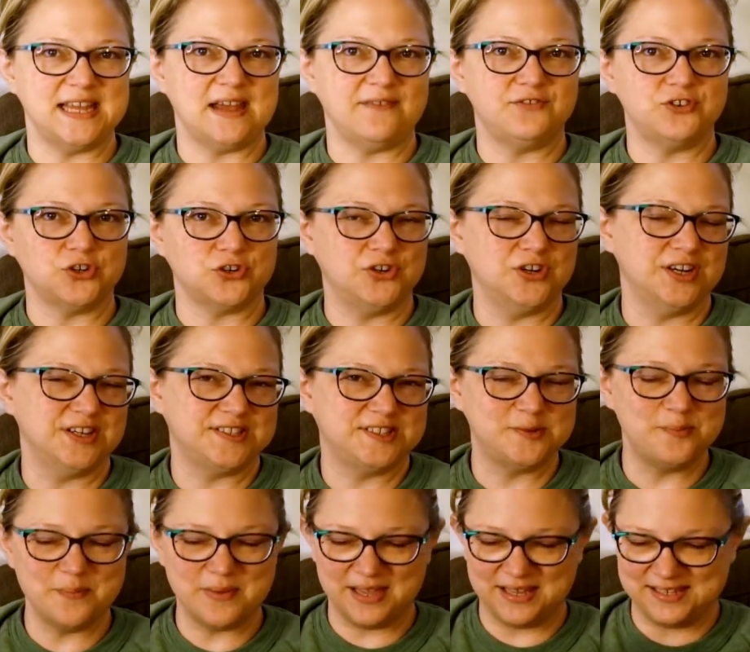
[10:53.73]
after
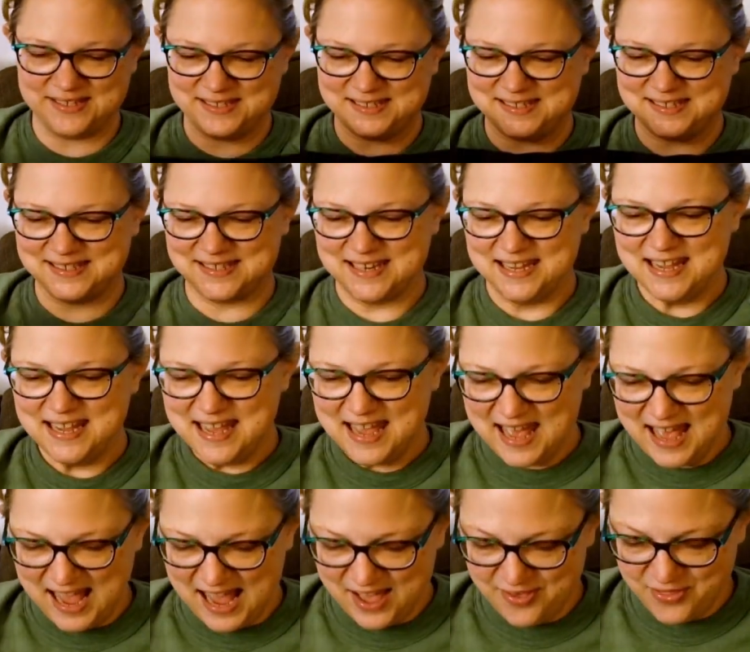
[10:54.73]
Christmas.
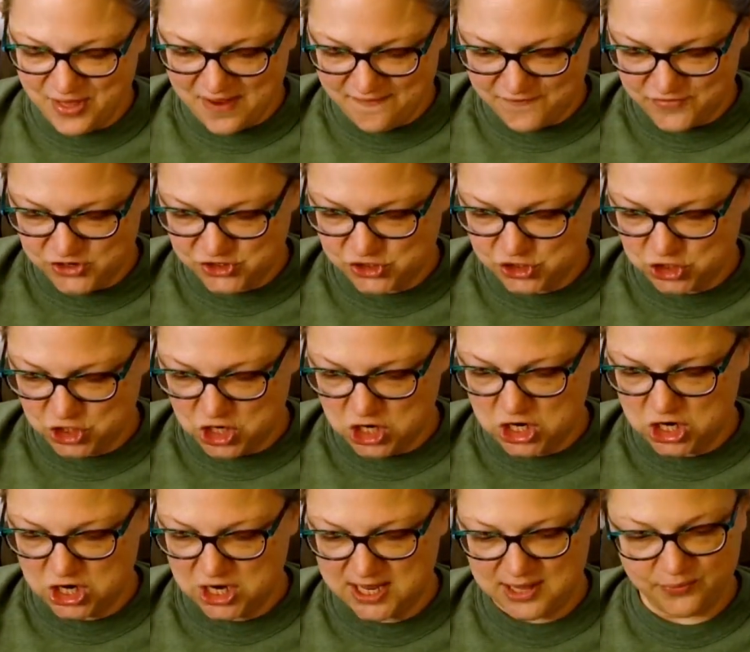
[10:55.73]
I thought for
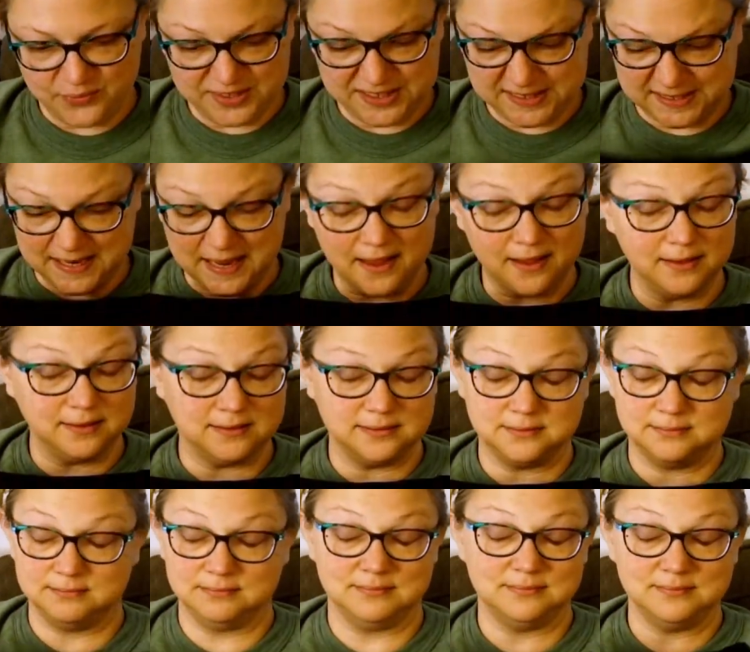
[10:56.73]
sure it would
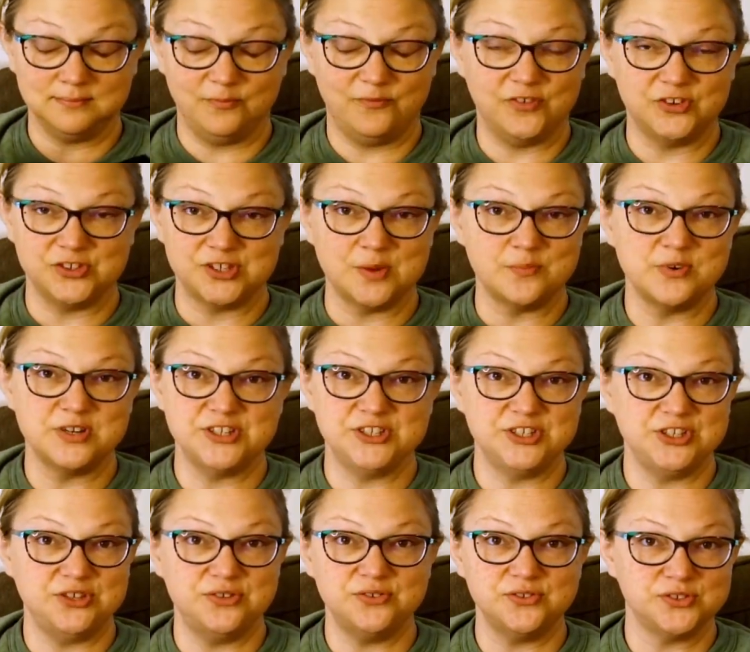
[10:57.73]
sell for someone
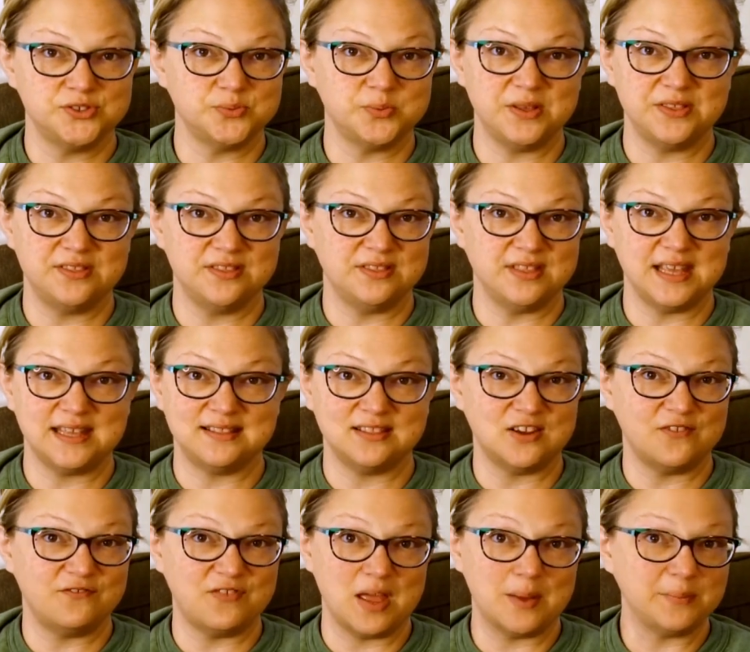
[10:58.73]
to use with like
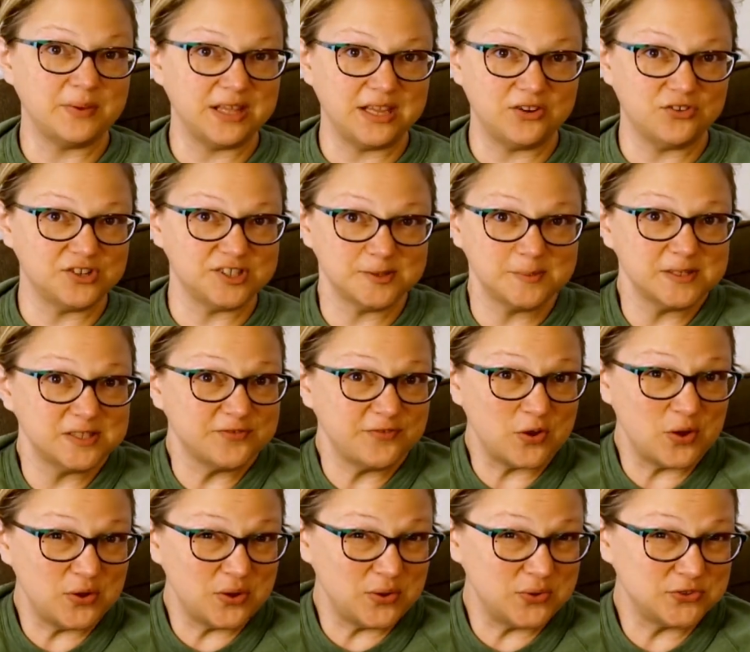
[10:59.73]
their family Christmas
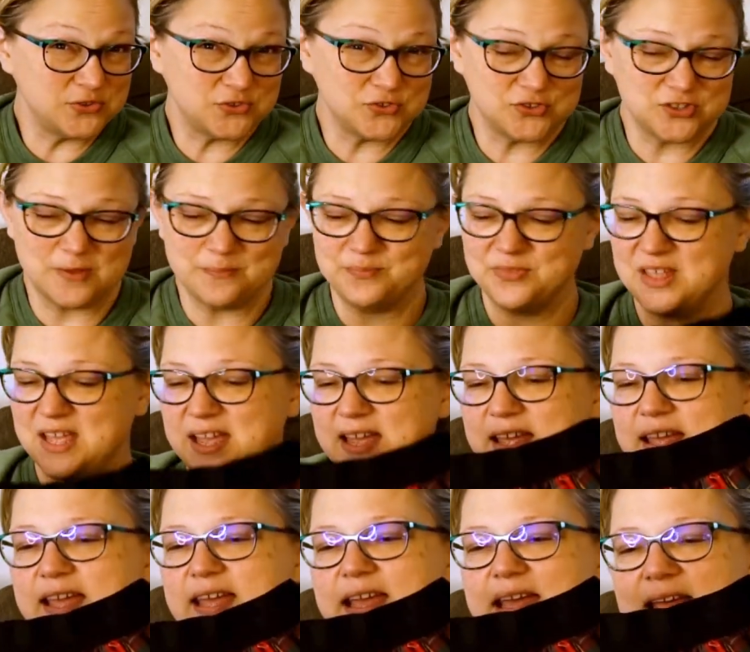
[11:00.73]
photos or
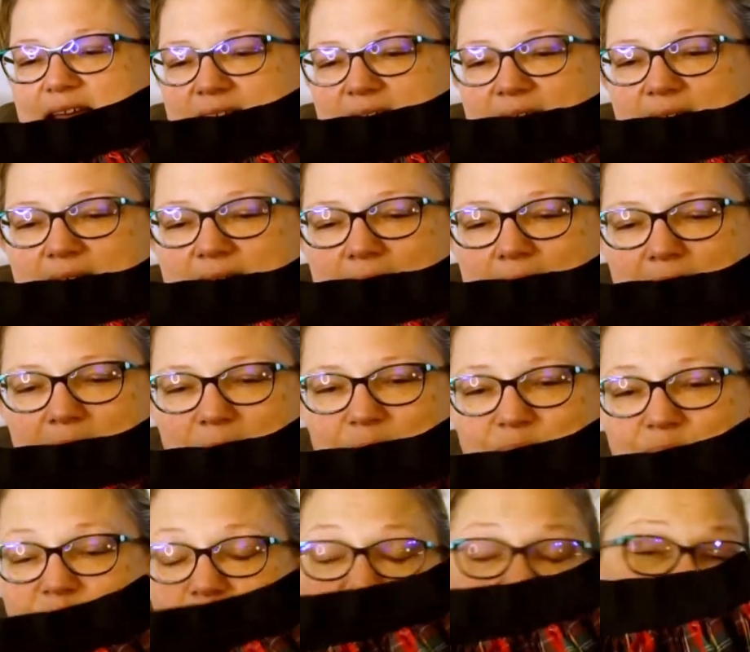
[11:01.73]
something.
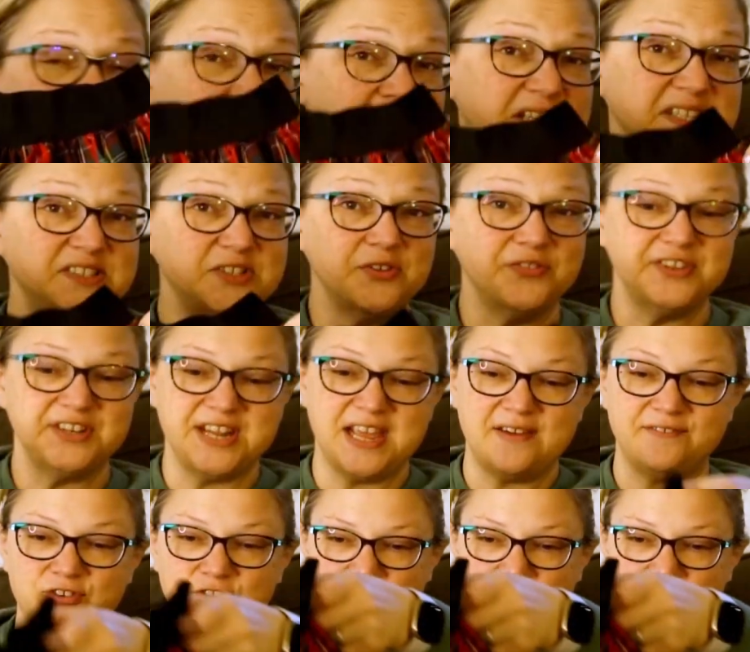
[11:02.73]
But it sold the day after